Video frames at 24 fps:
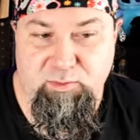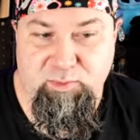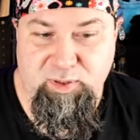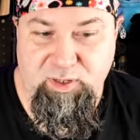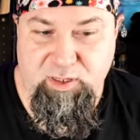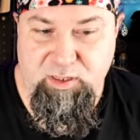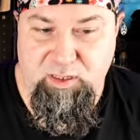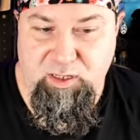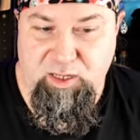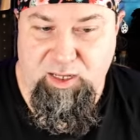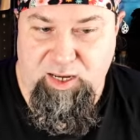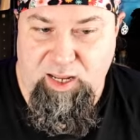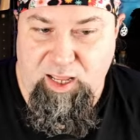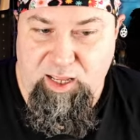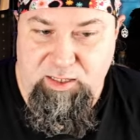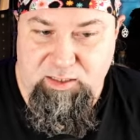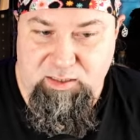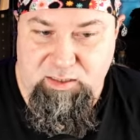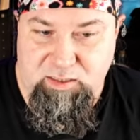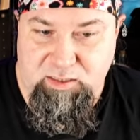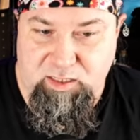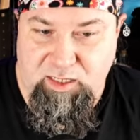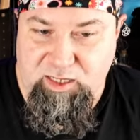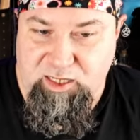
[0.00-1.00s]
But it
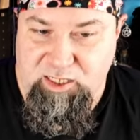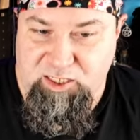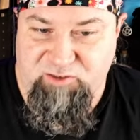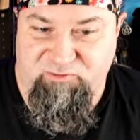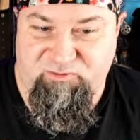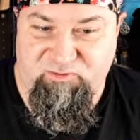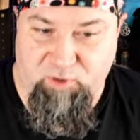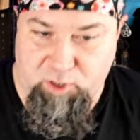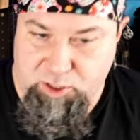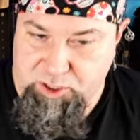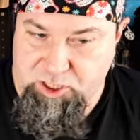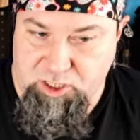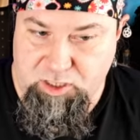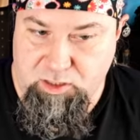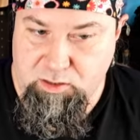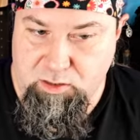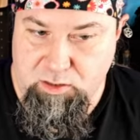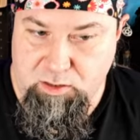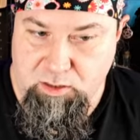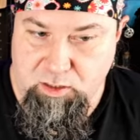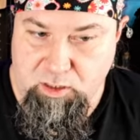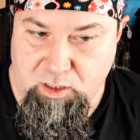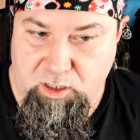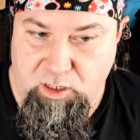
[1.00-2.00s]
is. Like, it's
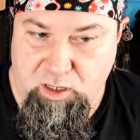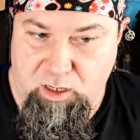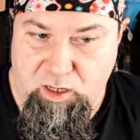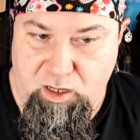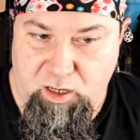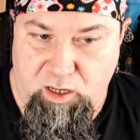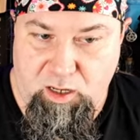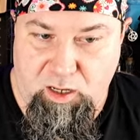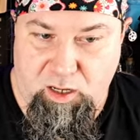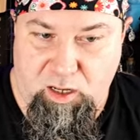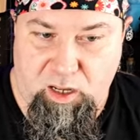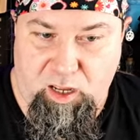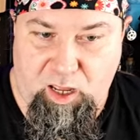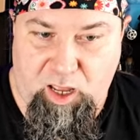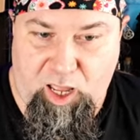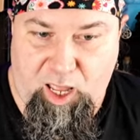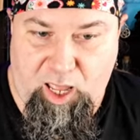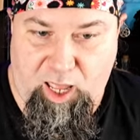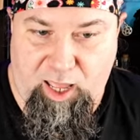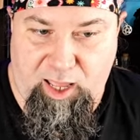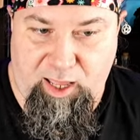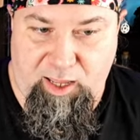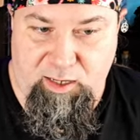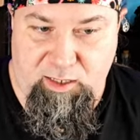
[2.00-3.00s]
versatile.
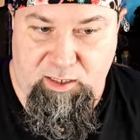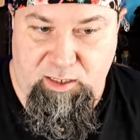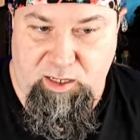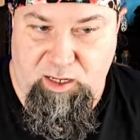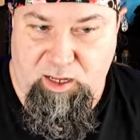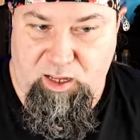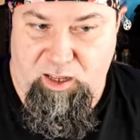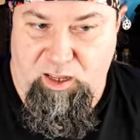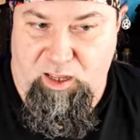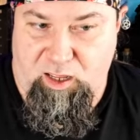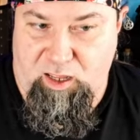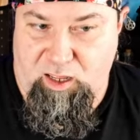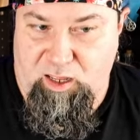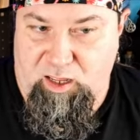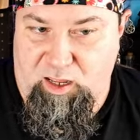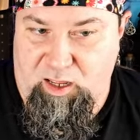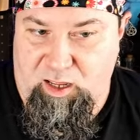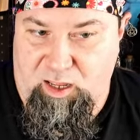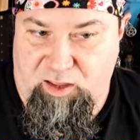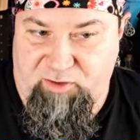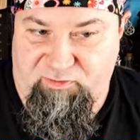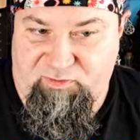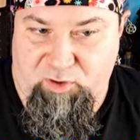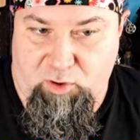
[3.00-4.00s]
And
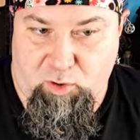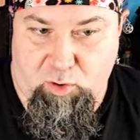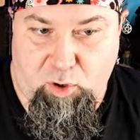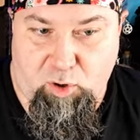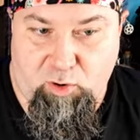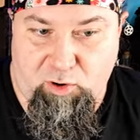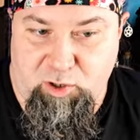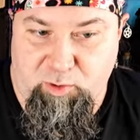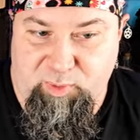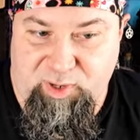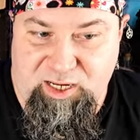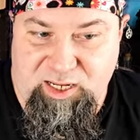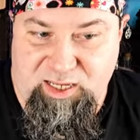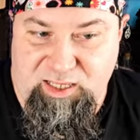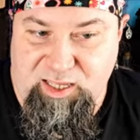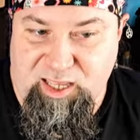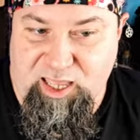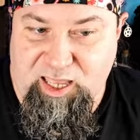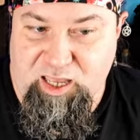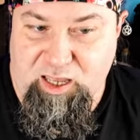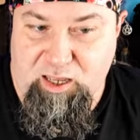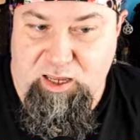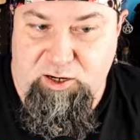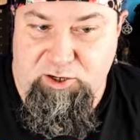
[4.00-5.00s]
if you're going to be dealing
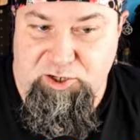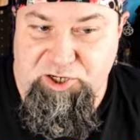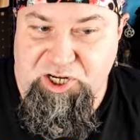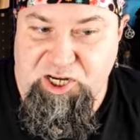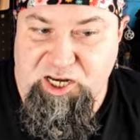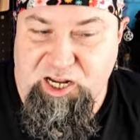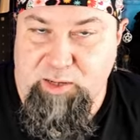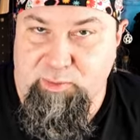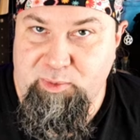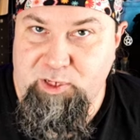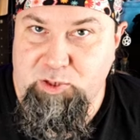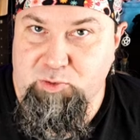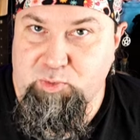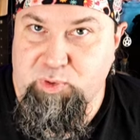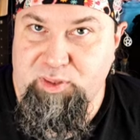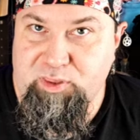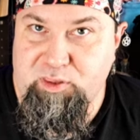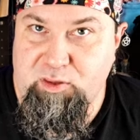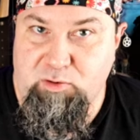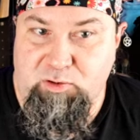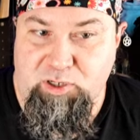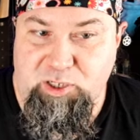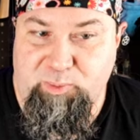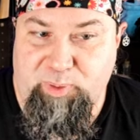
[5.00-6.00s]
energy damage with
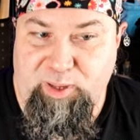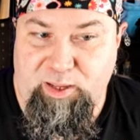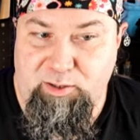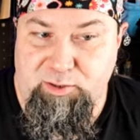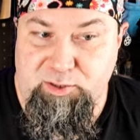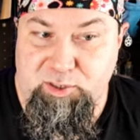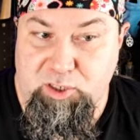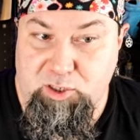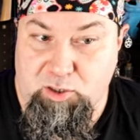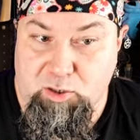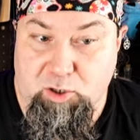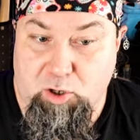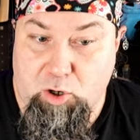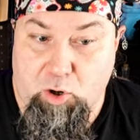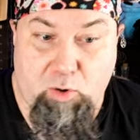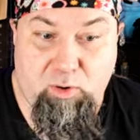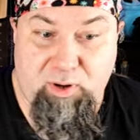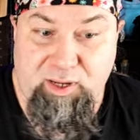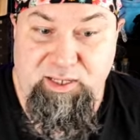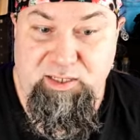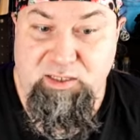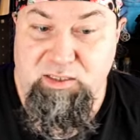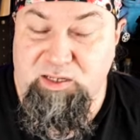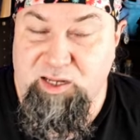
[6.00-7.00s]
your spells, you're
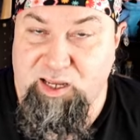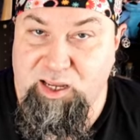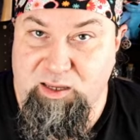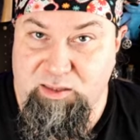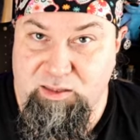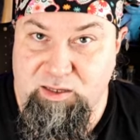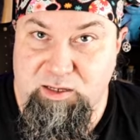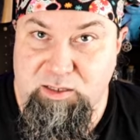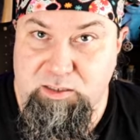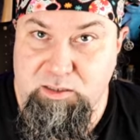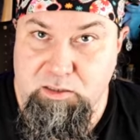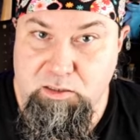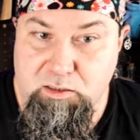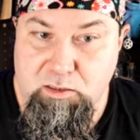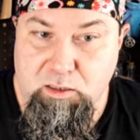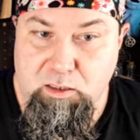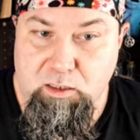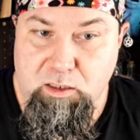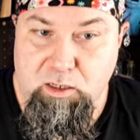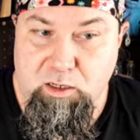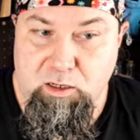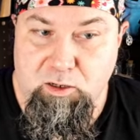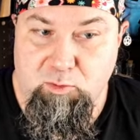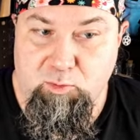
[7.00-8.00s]
going to take this.
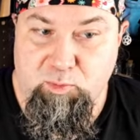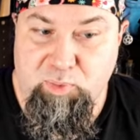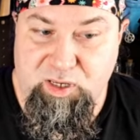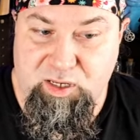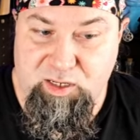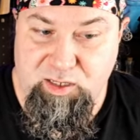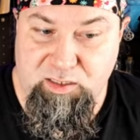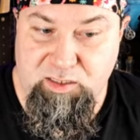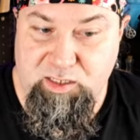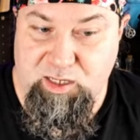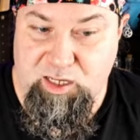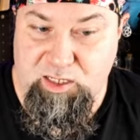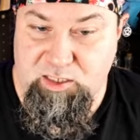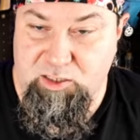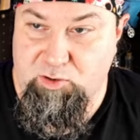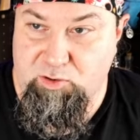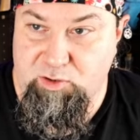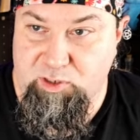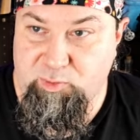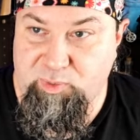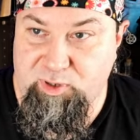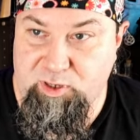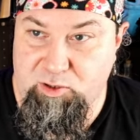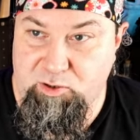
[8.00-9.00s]
Because it's
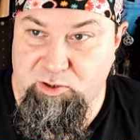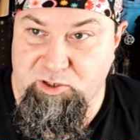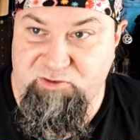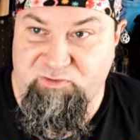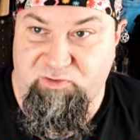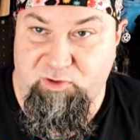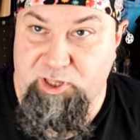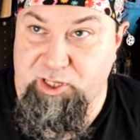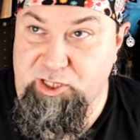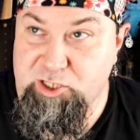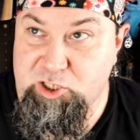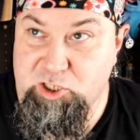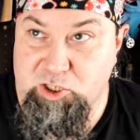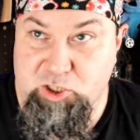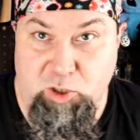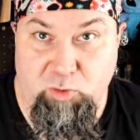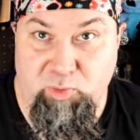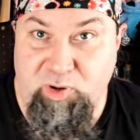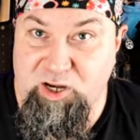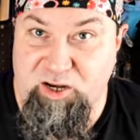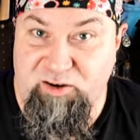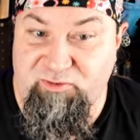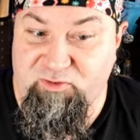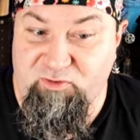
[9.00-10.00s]
going to be useful in so
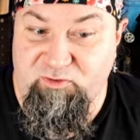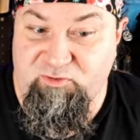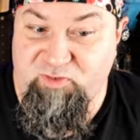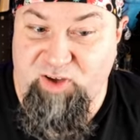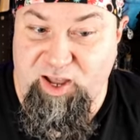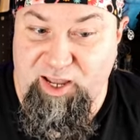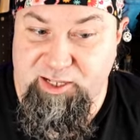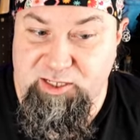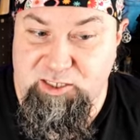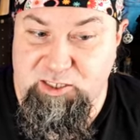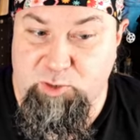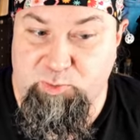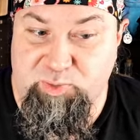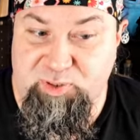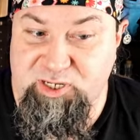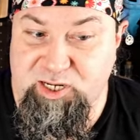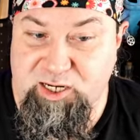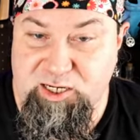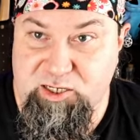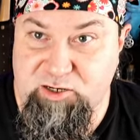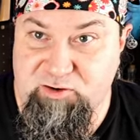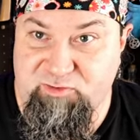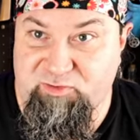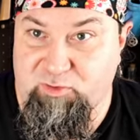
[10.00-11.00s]
many different fights to
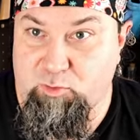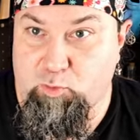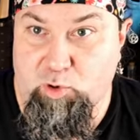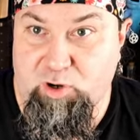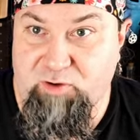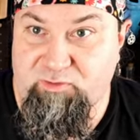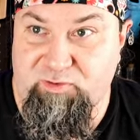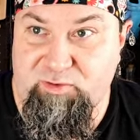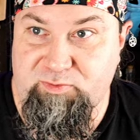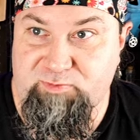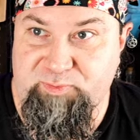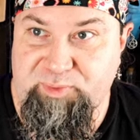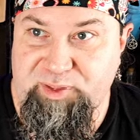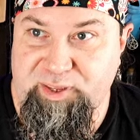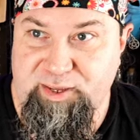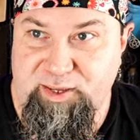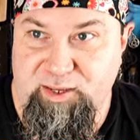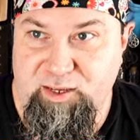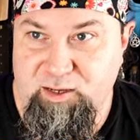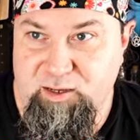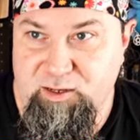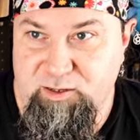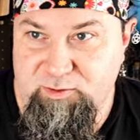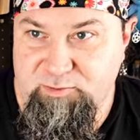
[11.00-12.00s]
protect you from whatever
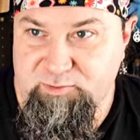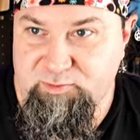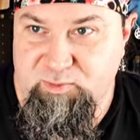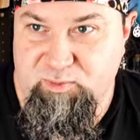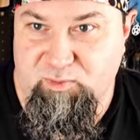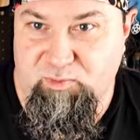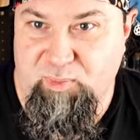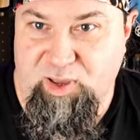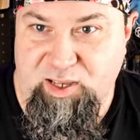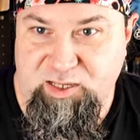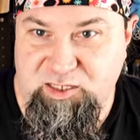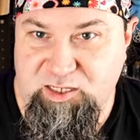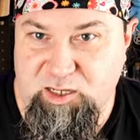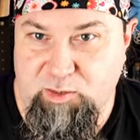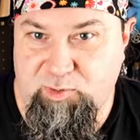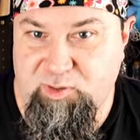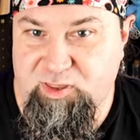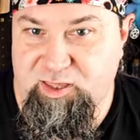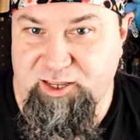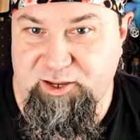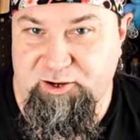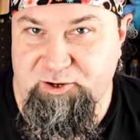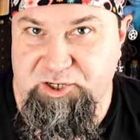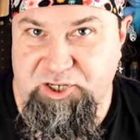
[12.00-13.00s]
messed up
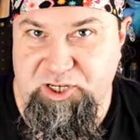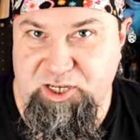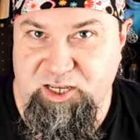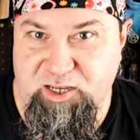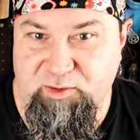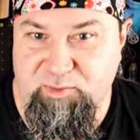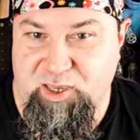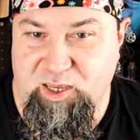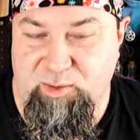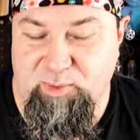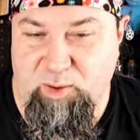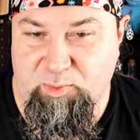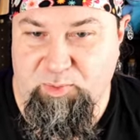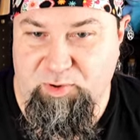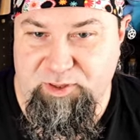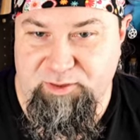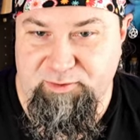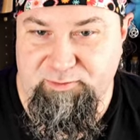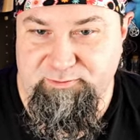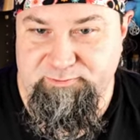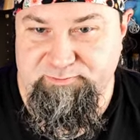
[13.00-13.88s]
thing your GM came up with.